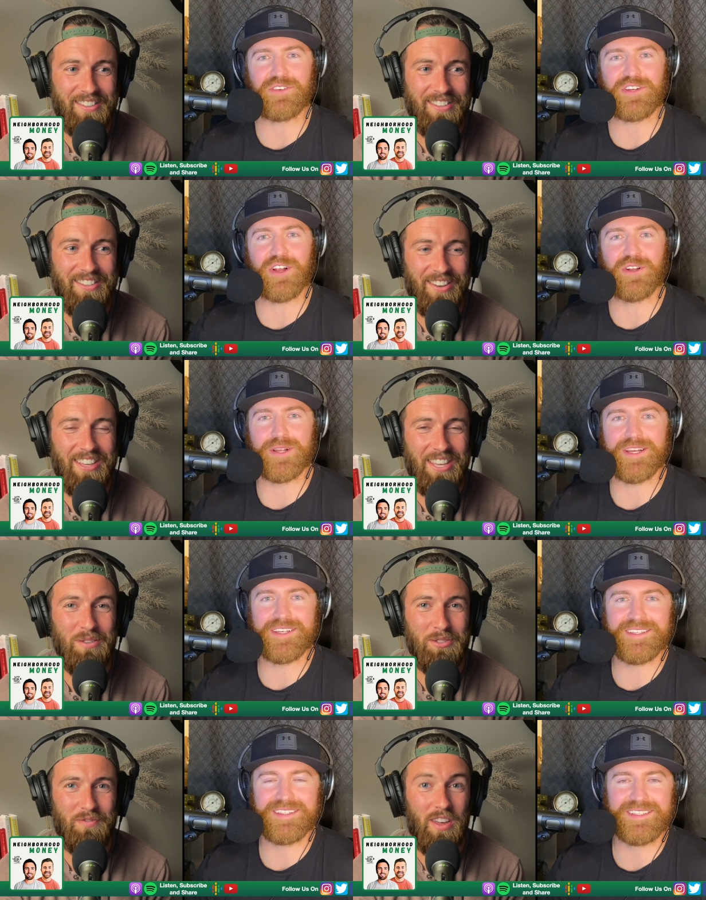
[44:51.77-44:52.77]
Speaker 1: little car was,
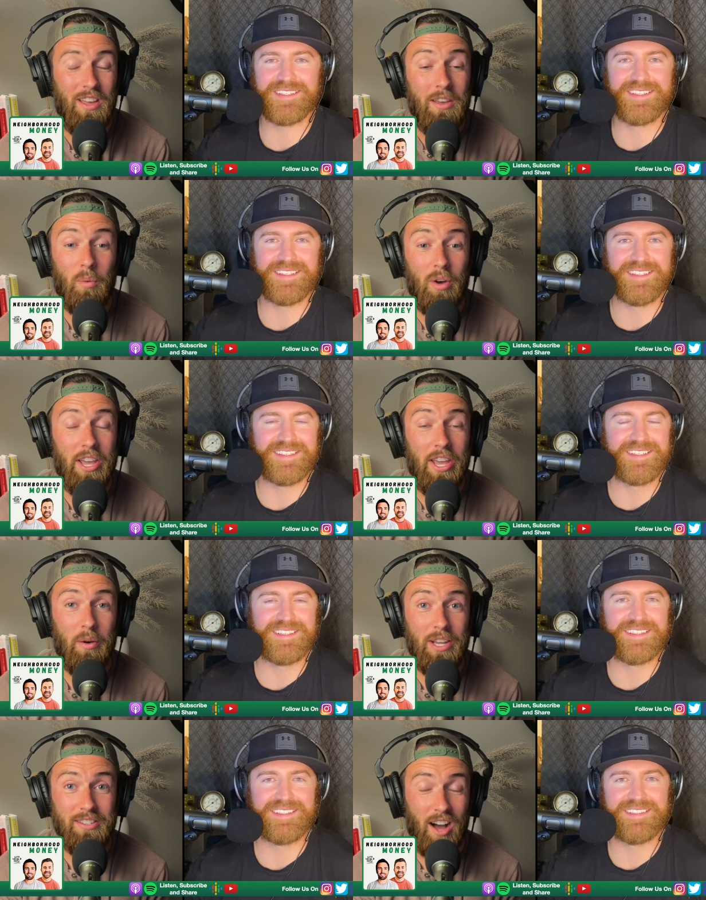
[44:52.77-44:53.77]
ride?
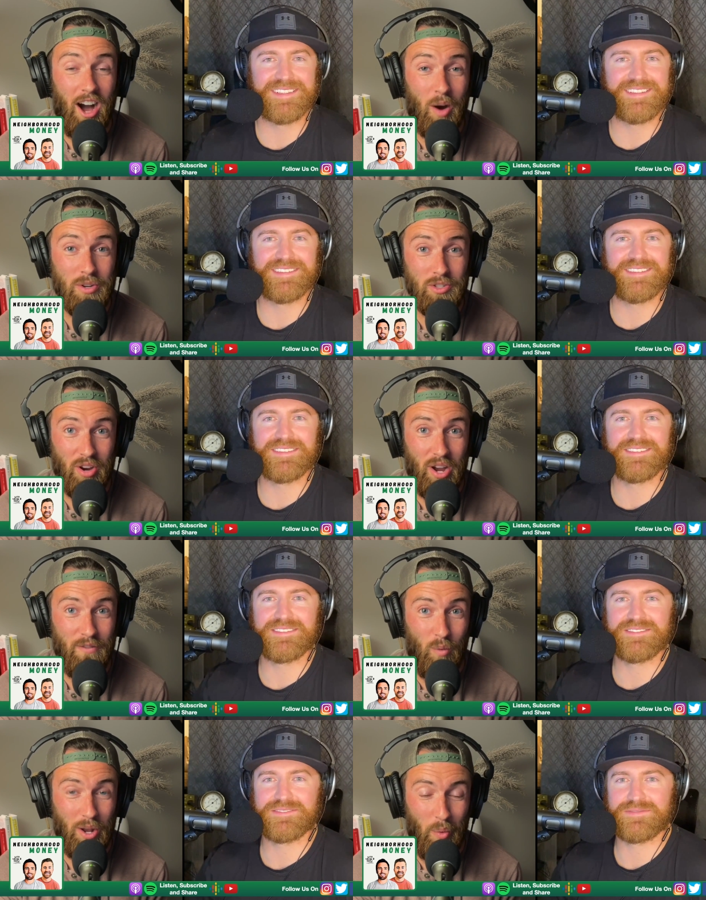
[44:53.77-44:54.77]
It's an hour drive
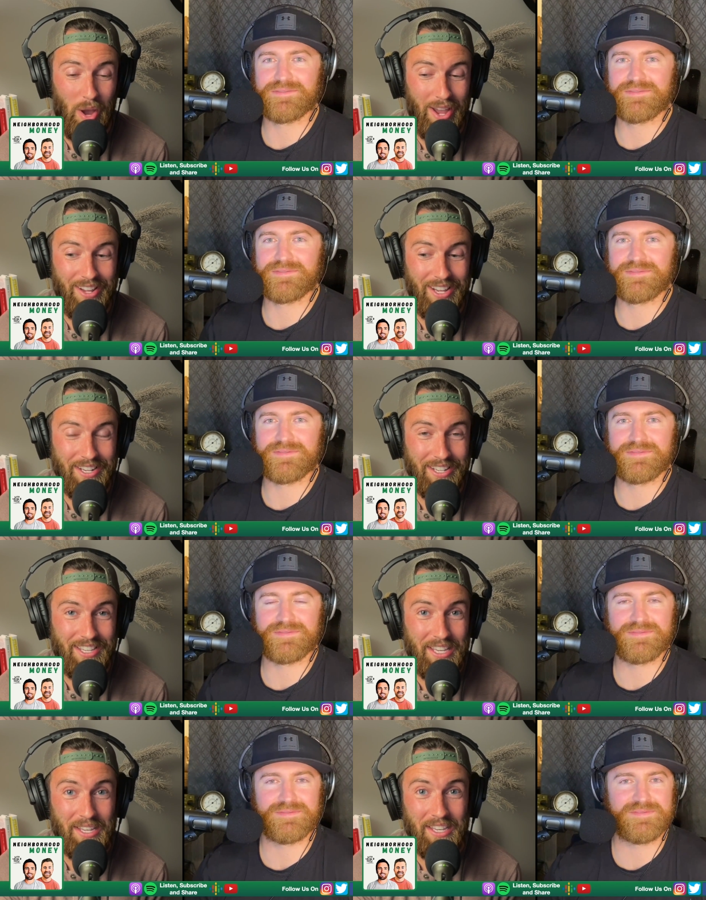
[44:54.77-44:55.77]
one way. And
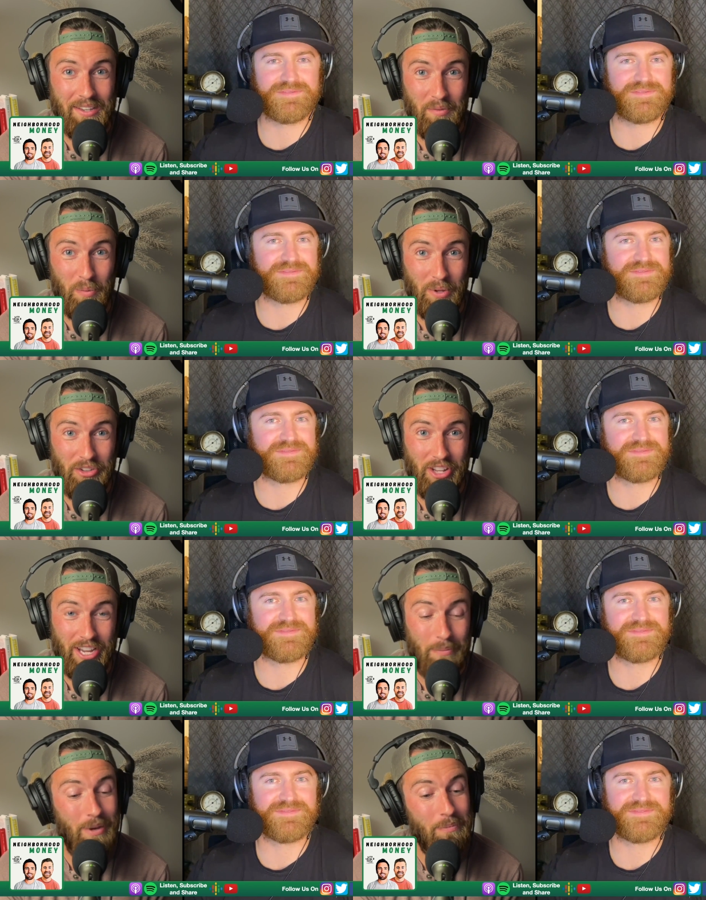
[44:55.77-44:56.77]
he was like,
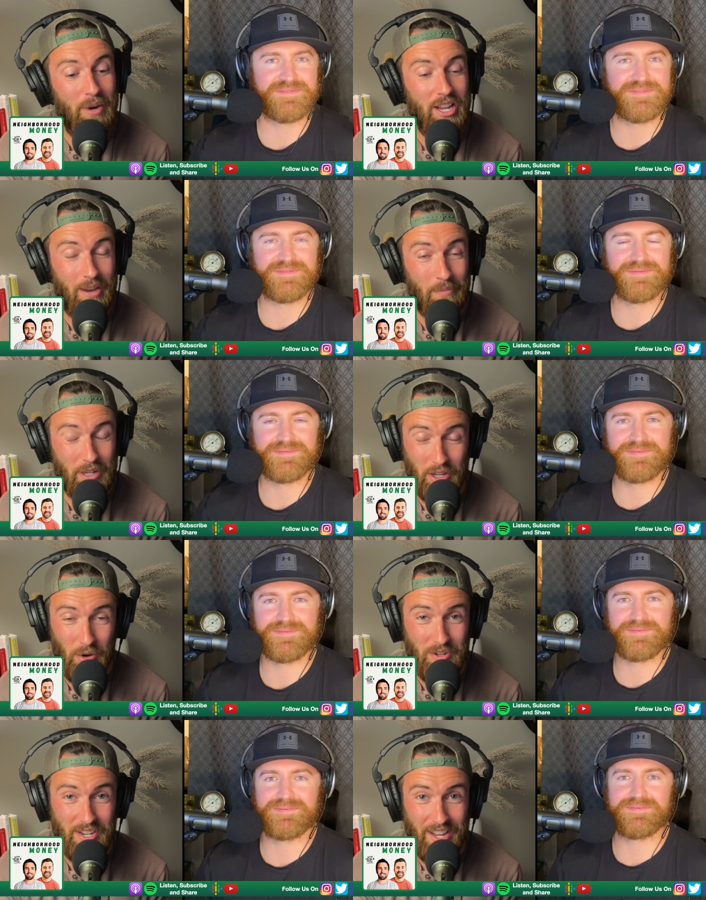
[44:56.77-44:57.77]
I'm like, buddy, I'm going to go
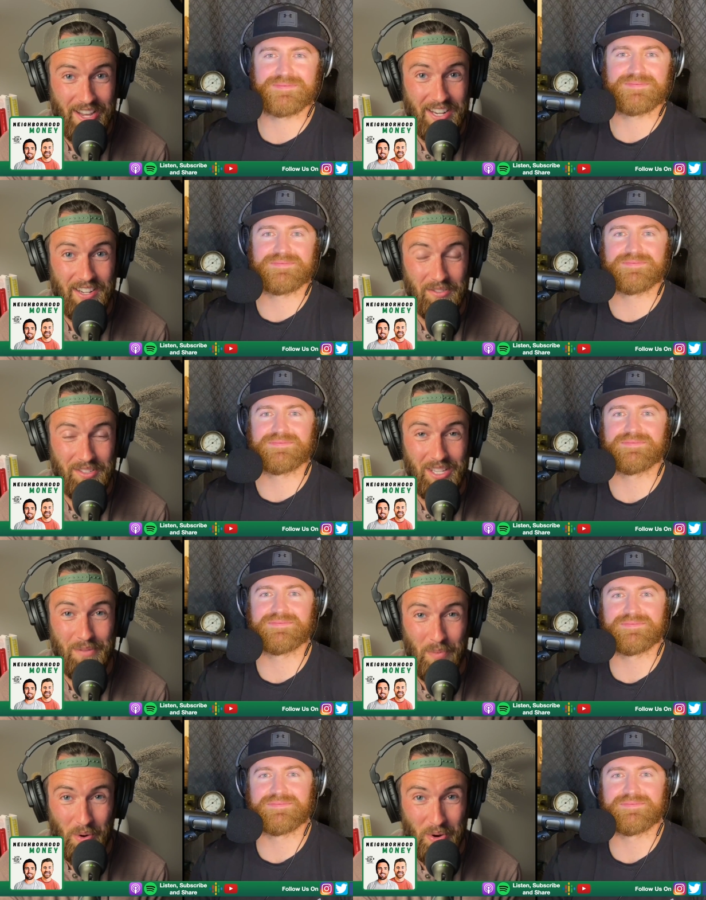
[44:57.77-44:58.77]
tonight. I'll see you in the
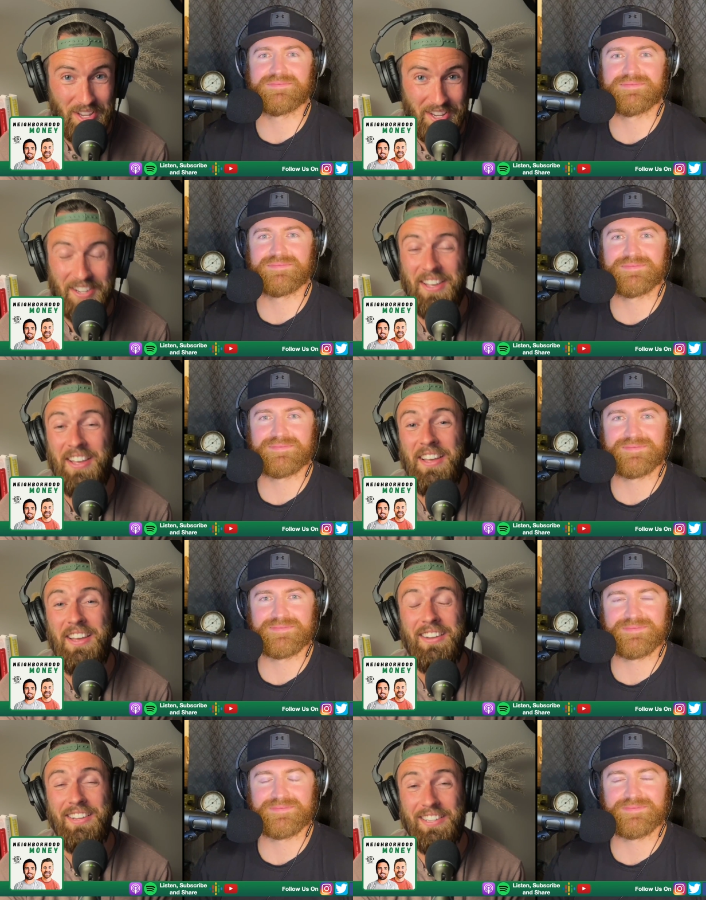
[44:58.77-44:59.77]
morning. And
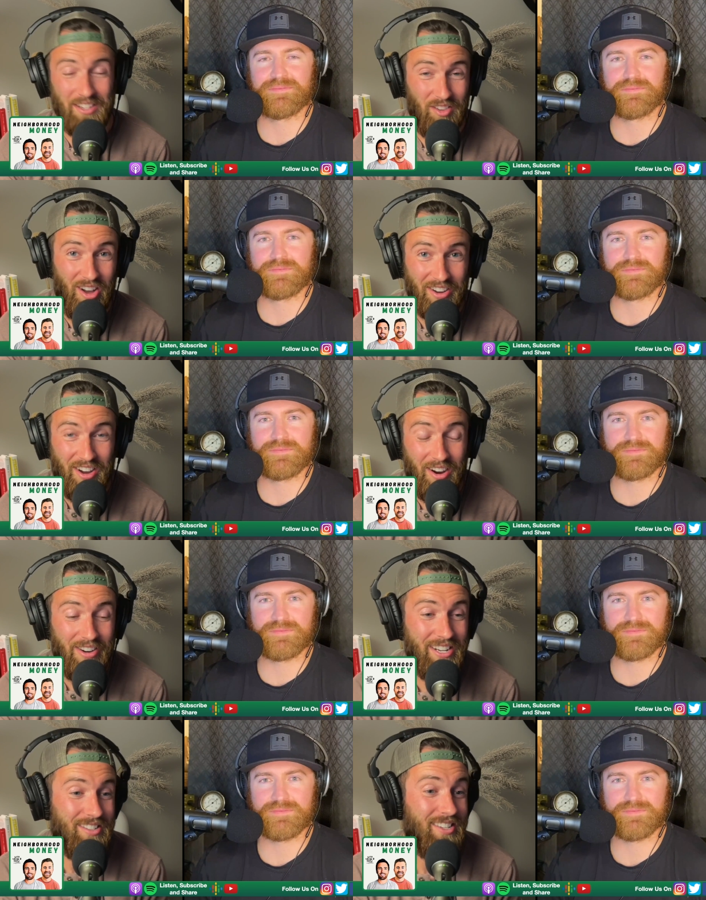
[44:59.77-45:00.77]
it's a long car ride.
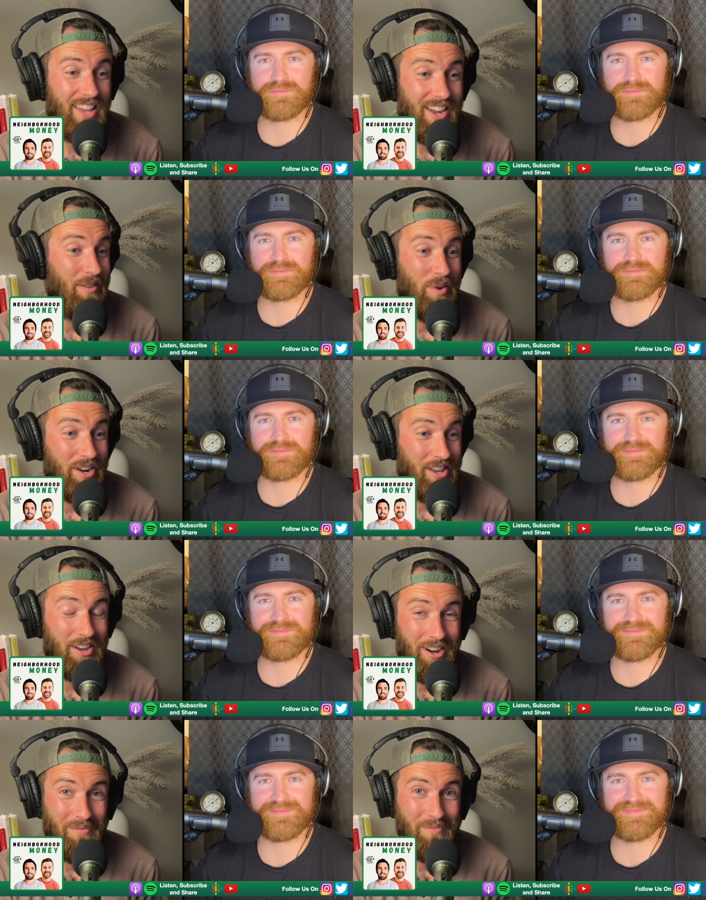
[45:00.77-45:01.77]
He's like, Dad, I want to
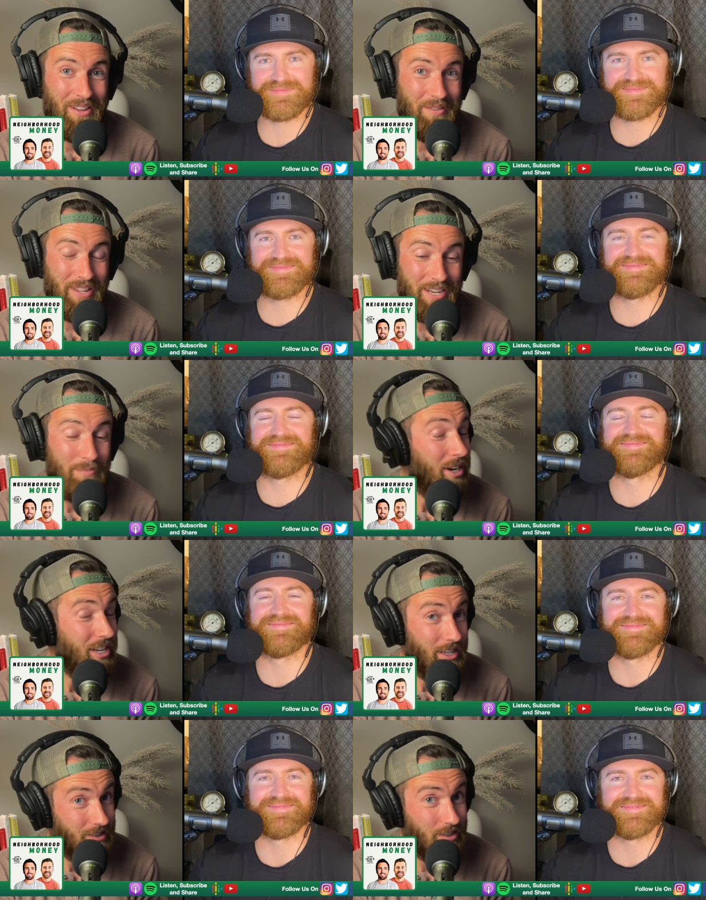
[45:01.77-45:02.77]
come. I'm like, buddy,
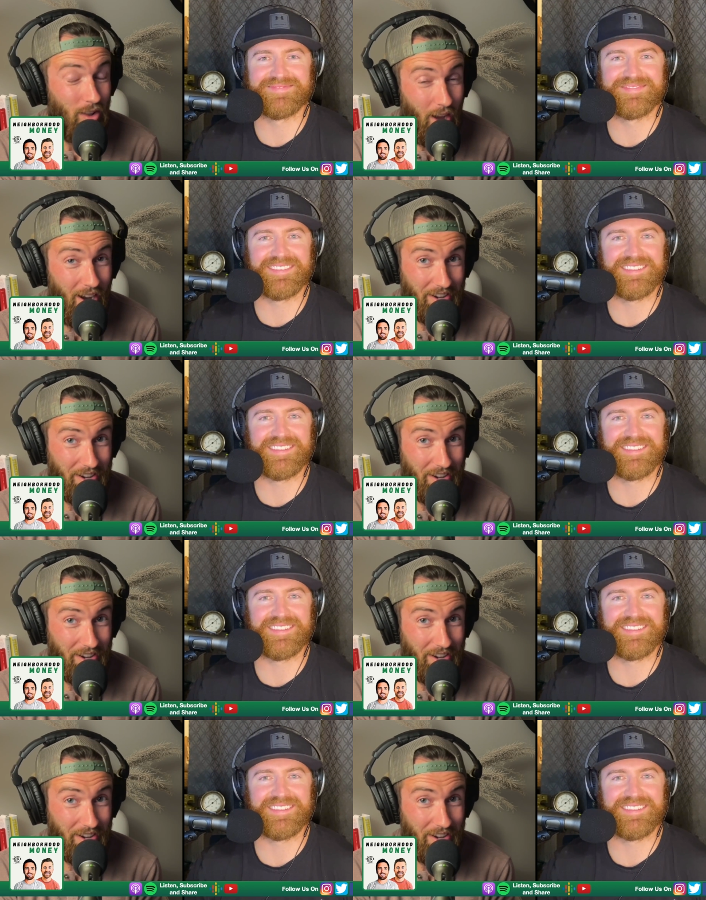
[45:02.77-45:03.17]
it's long.